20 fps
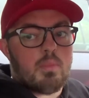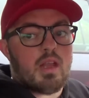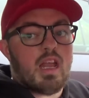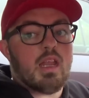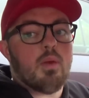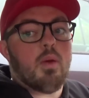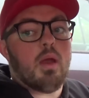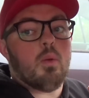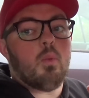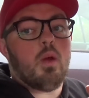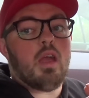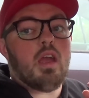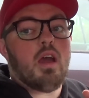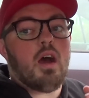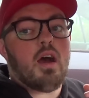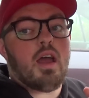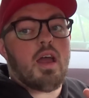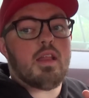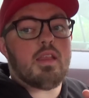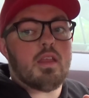But anyway, we
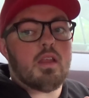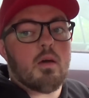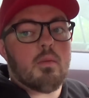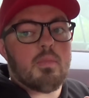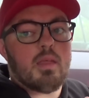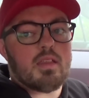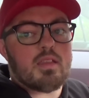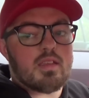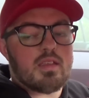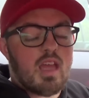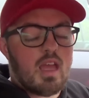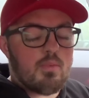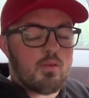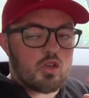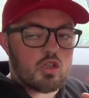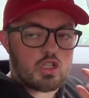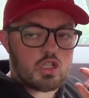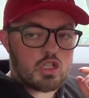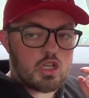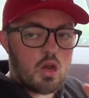are heading up there today
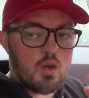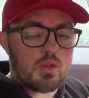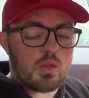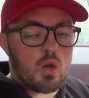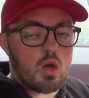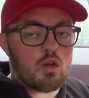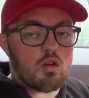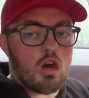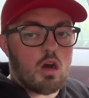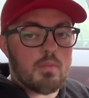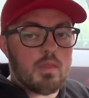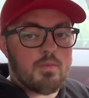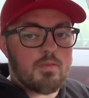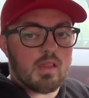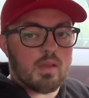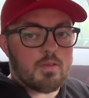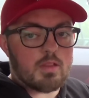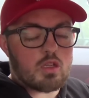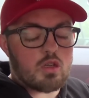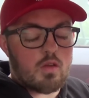because Jo's got to go up there for
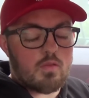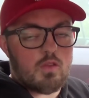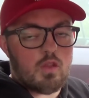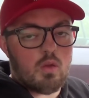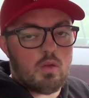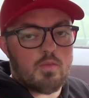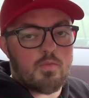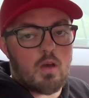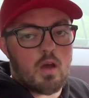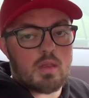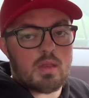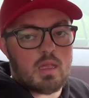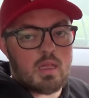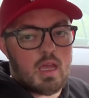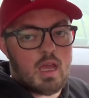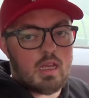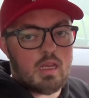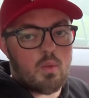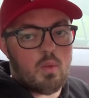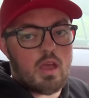something to do with
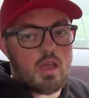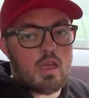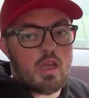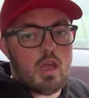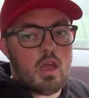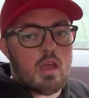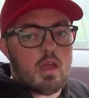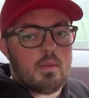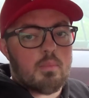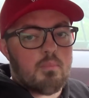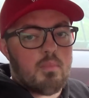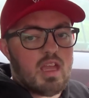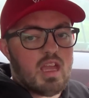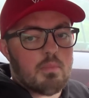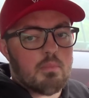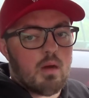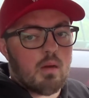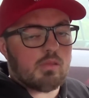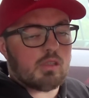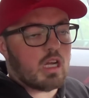university anyway. Me
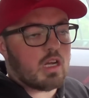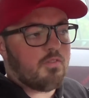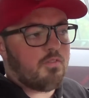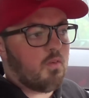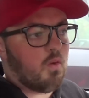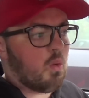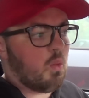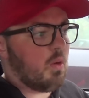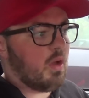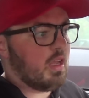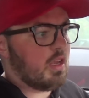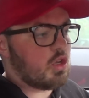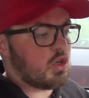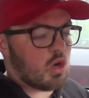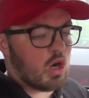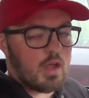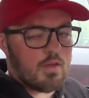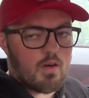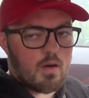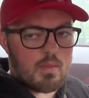and Mum kind of thought we'd
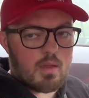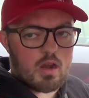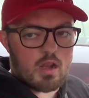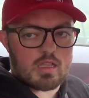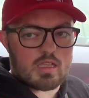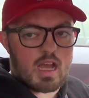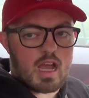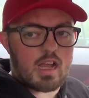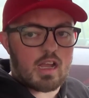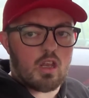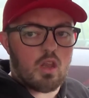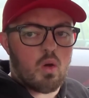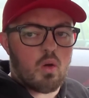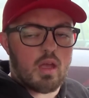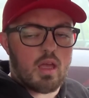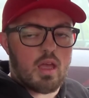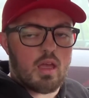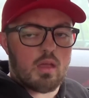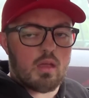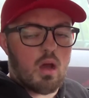drive up there and tag
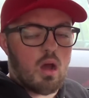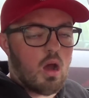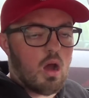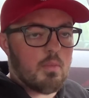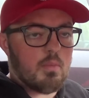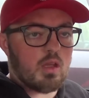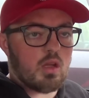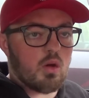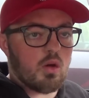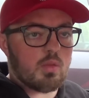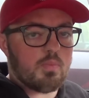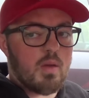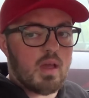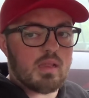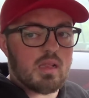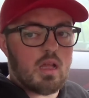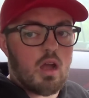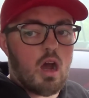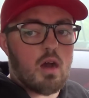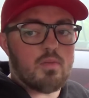along uh, because
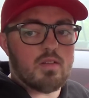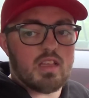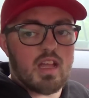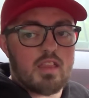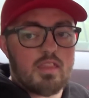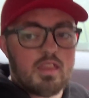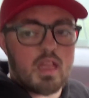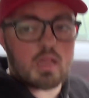basically other than